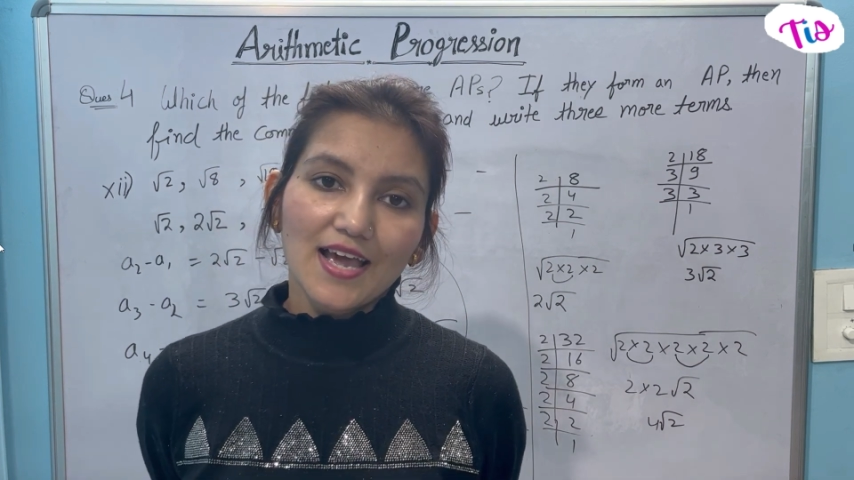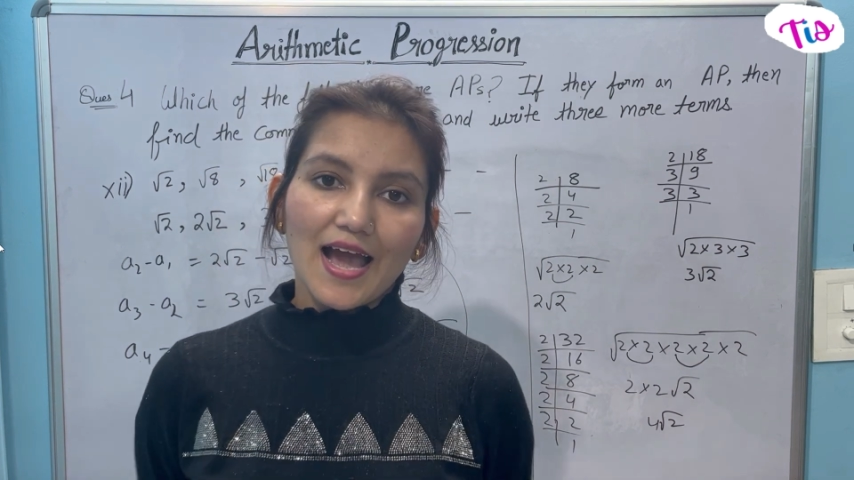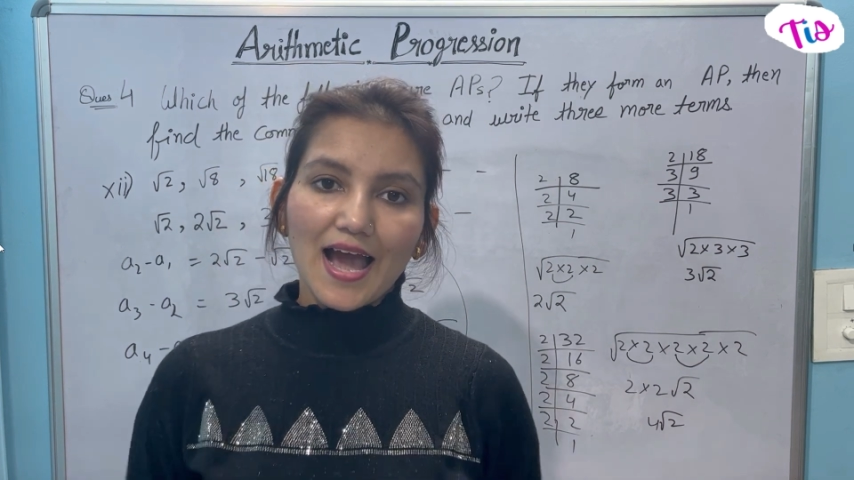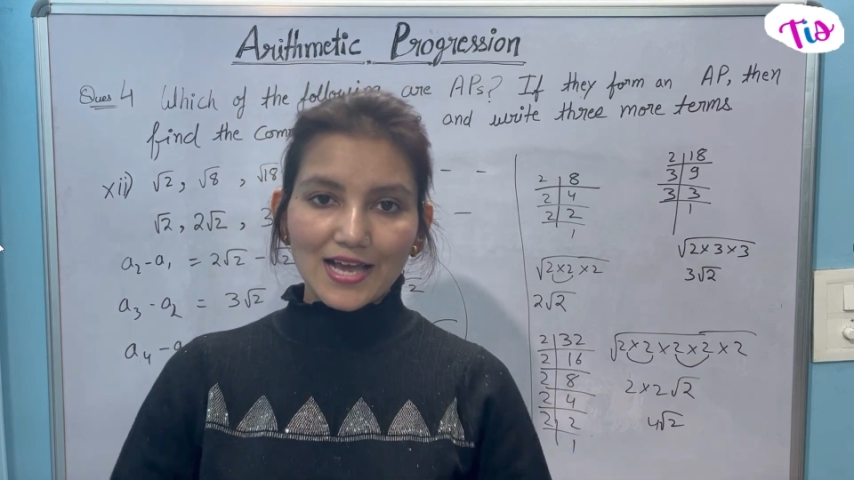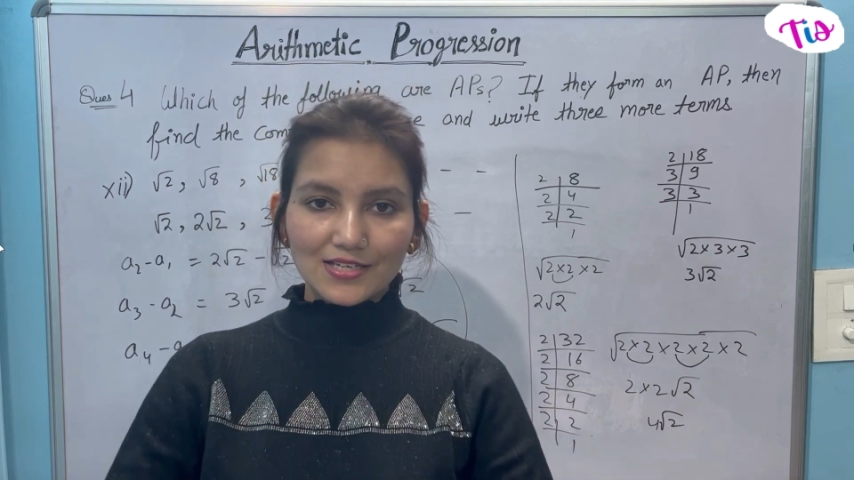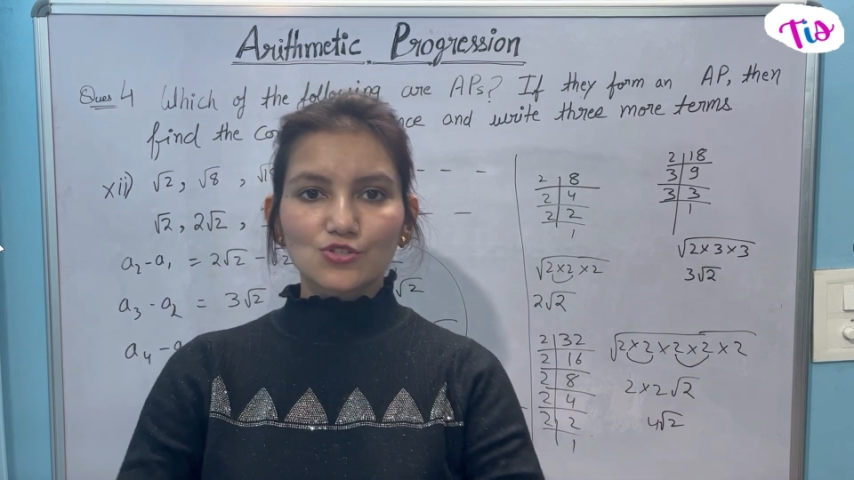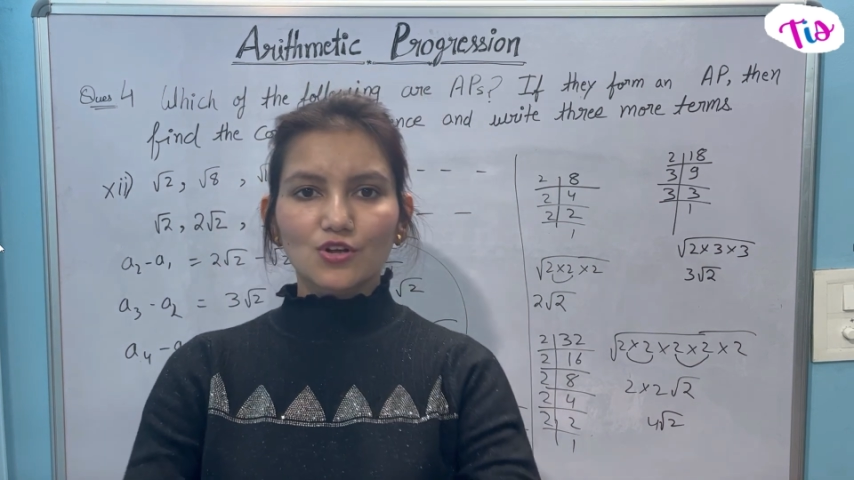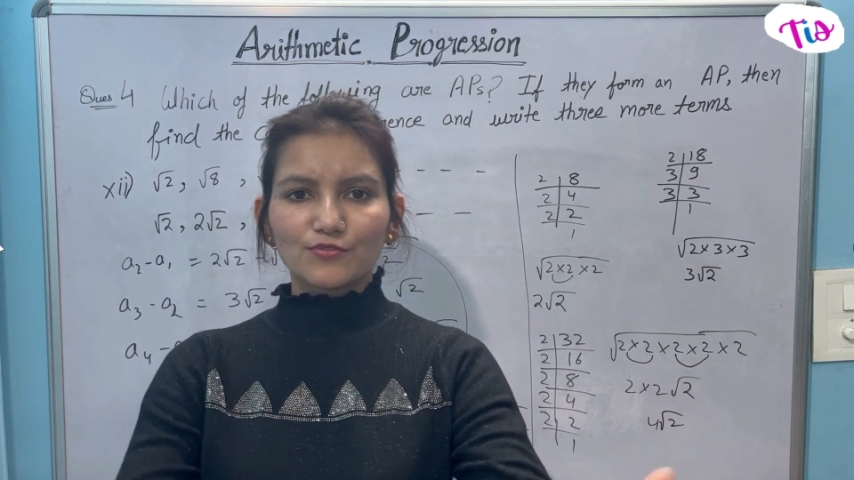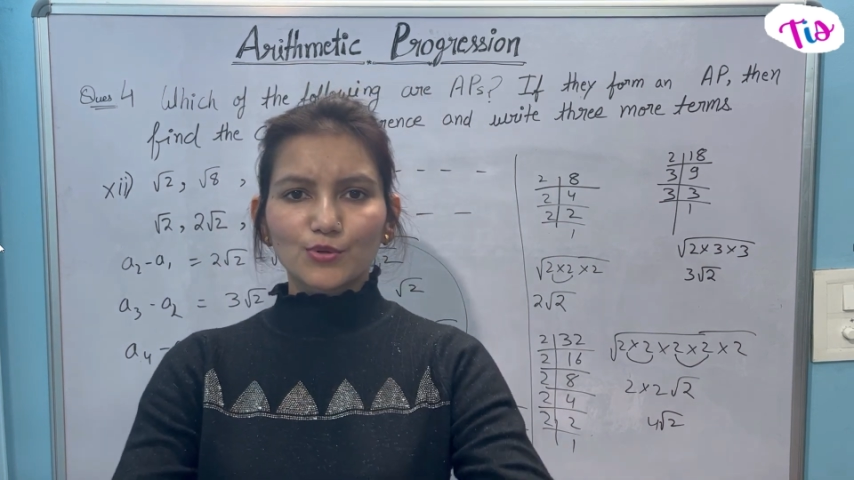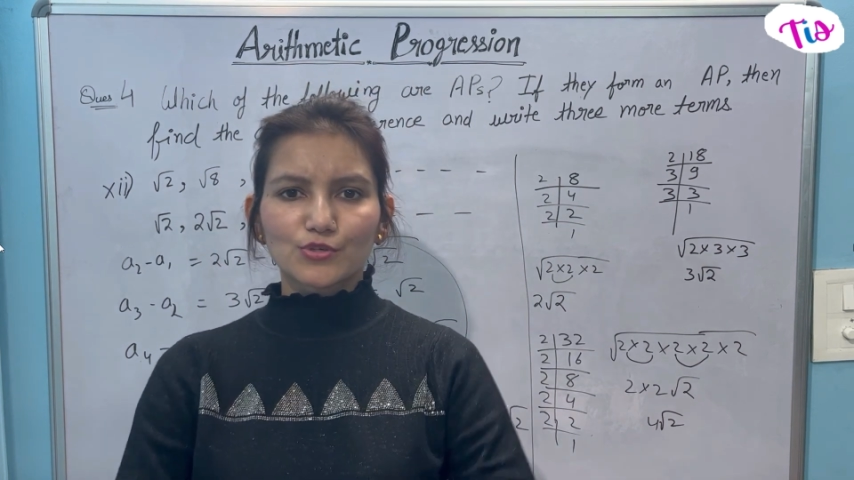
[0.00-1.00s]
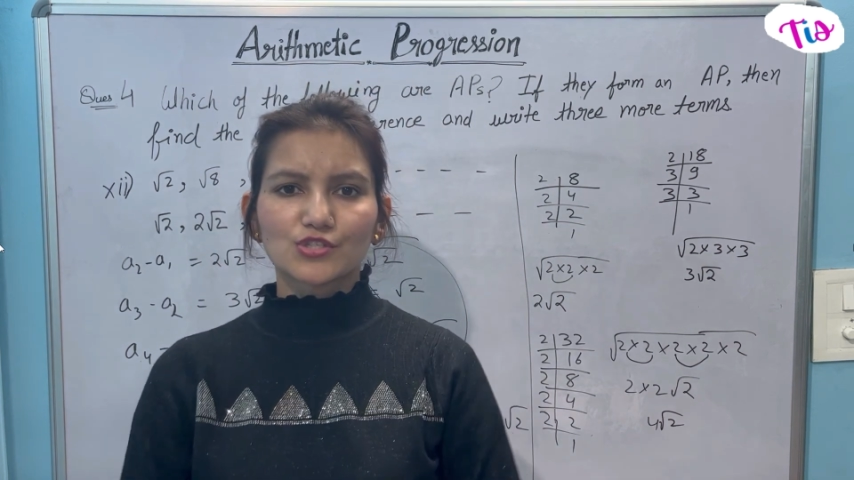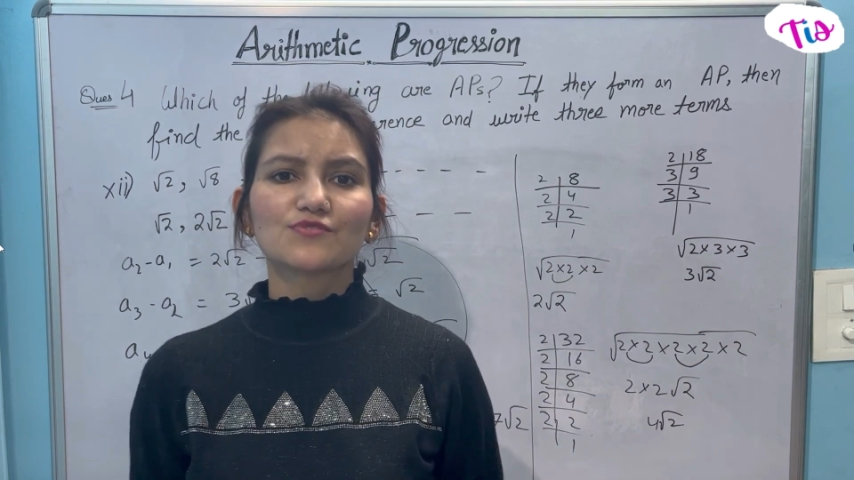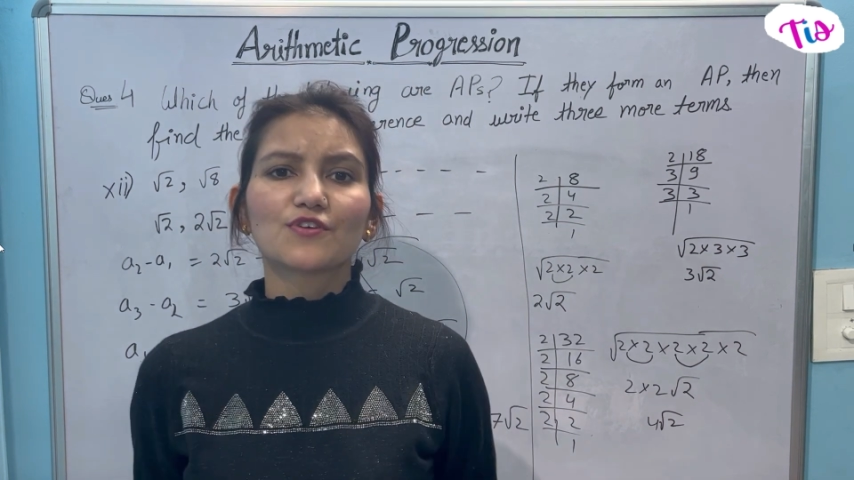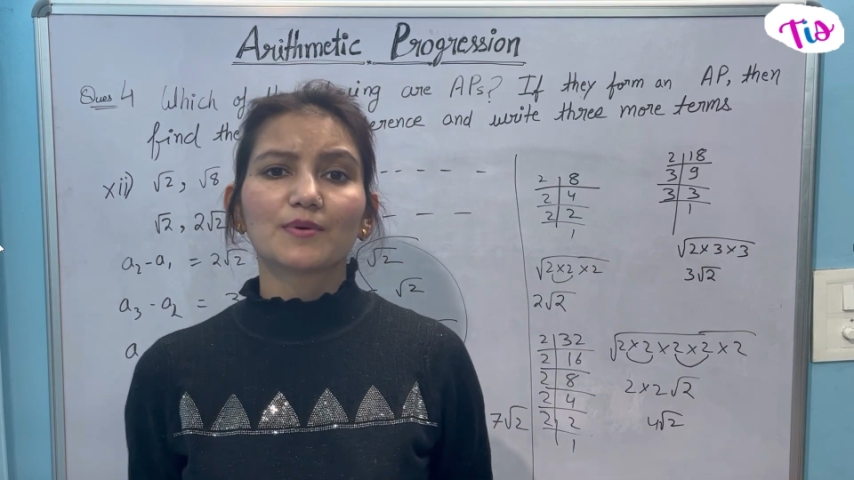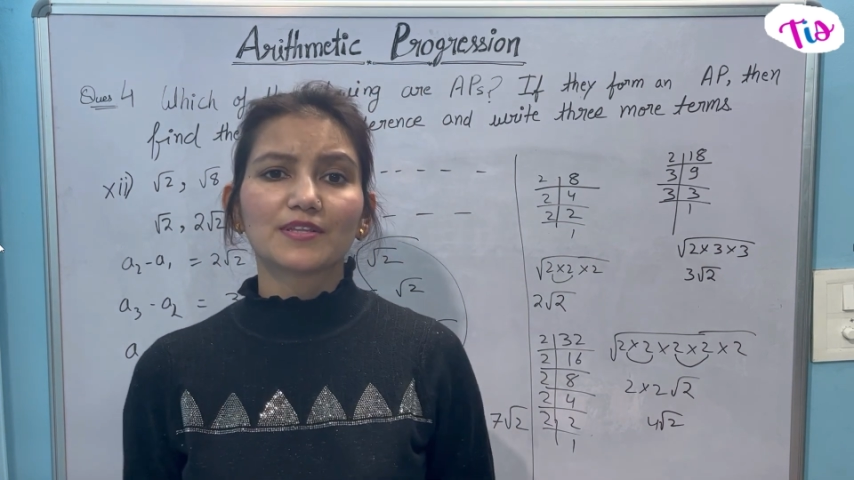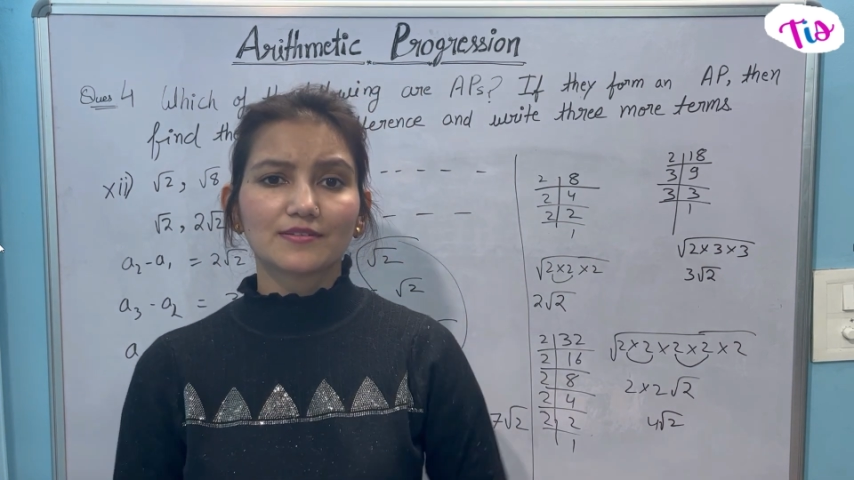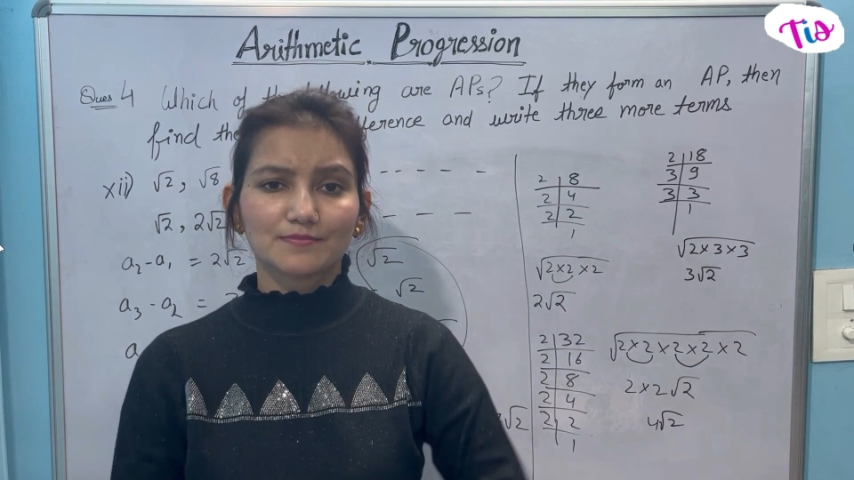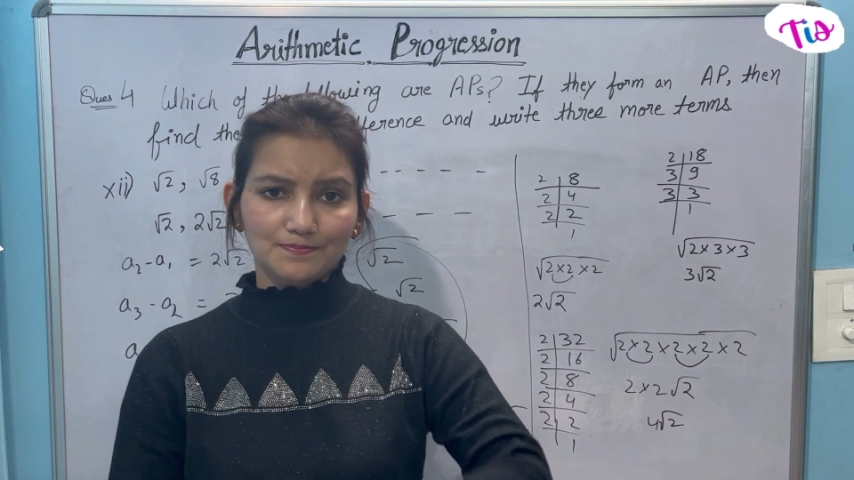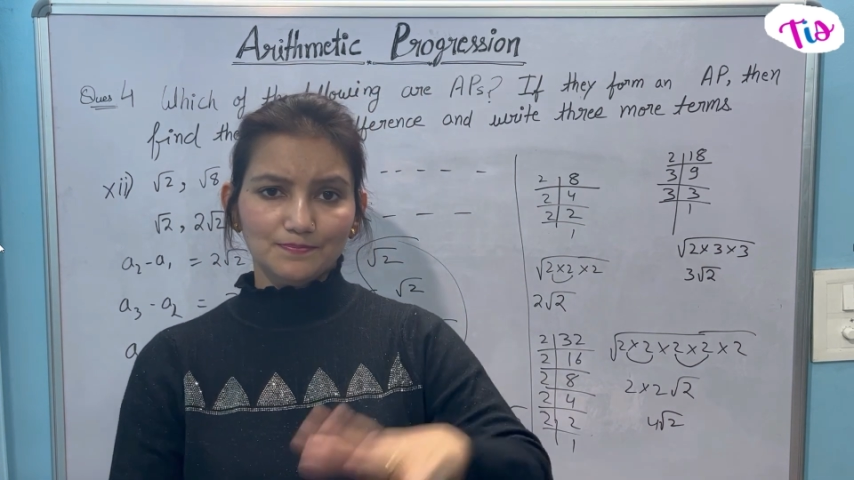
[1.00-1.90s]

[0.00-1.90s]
and solve the questions from other